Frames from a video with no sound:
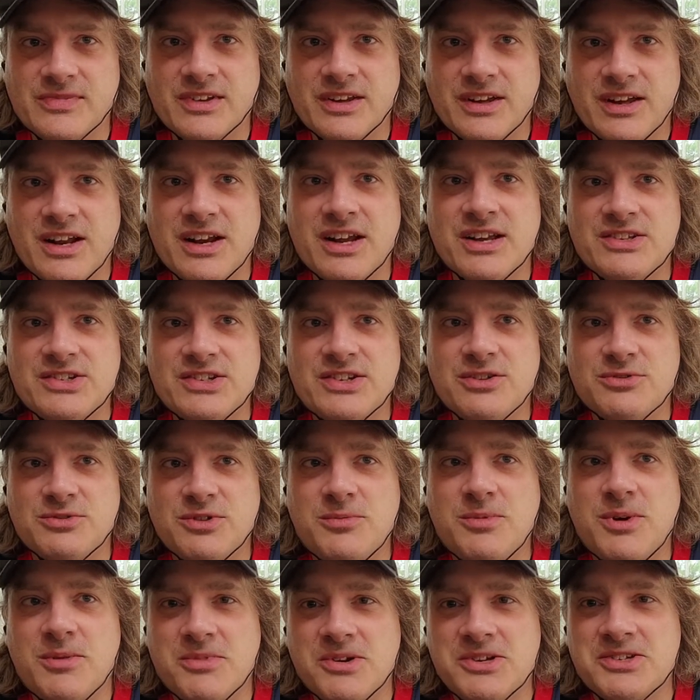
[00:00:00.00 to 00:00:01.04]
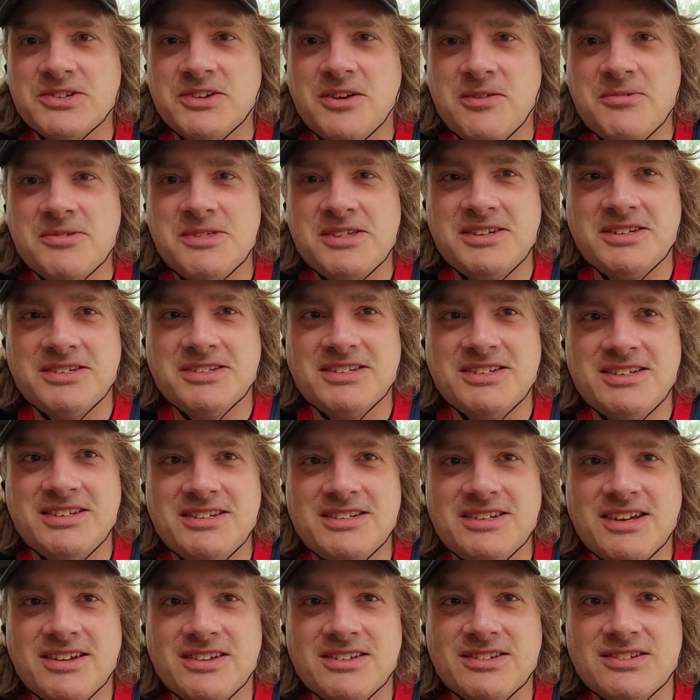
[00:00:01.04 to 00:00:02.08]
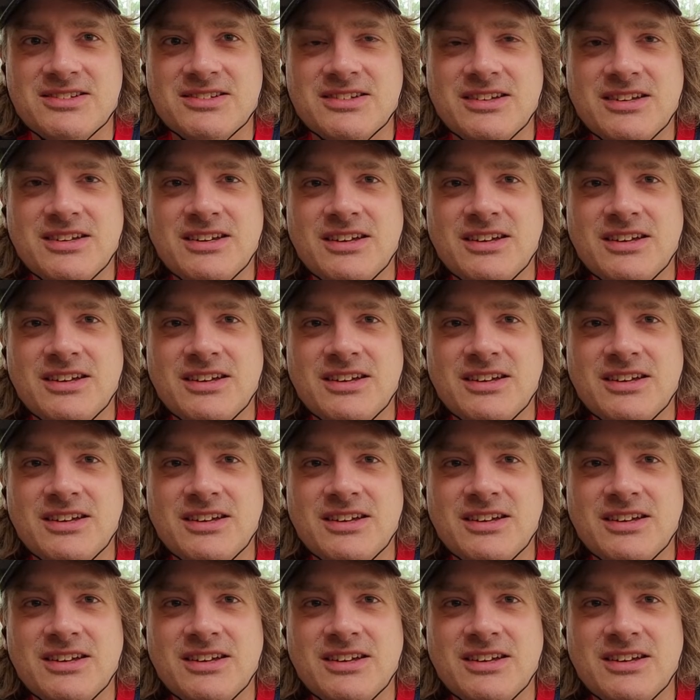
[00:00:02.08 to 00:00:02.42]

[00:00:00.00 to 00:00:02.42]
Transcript: And I still remember some of these details.